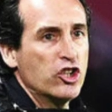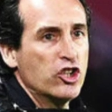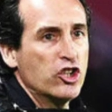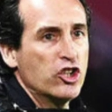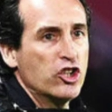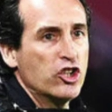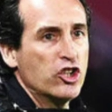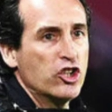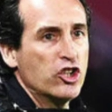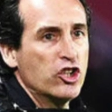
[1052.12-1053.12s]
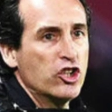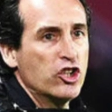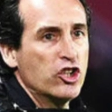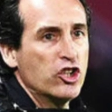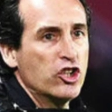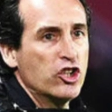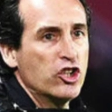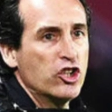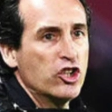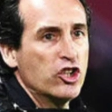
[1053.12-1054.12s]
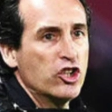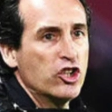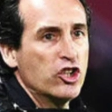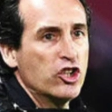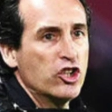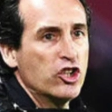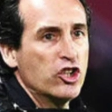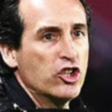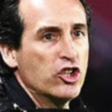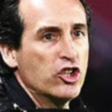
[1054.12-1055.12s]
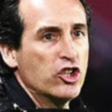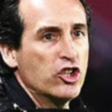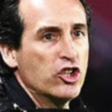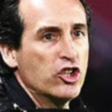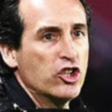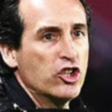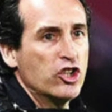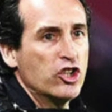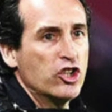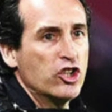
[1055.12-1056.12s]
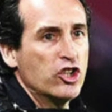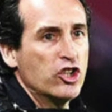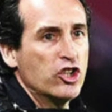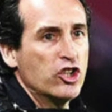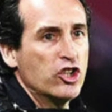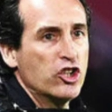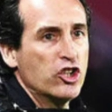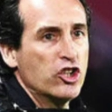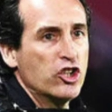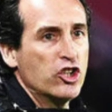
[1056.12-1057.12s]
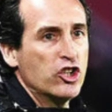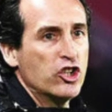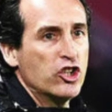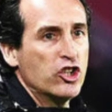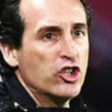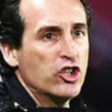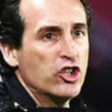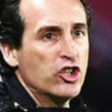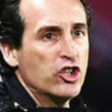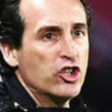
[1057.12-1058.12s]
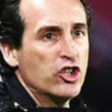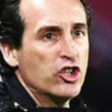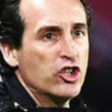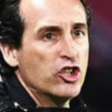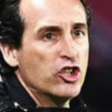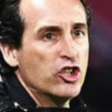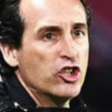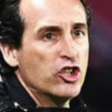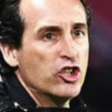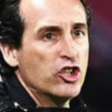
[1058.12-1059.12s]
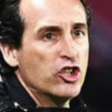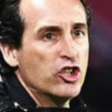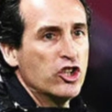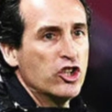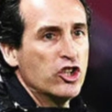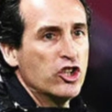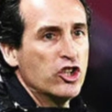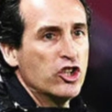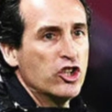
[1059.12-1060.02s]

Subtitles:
The face doesn't move, so there is nothing to read.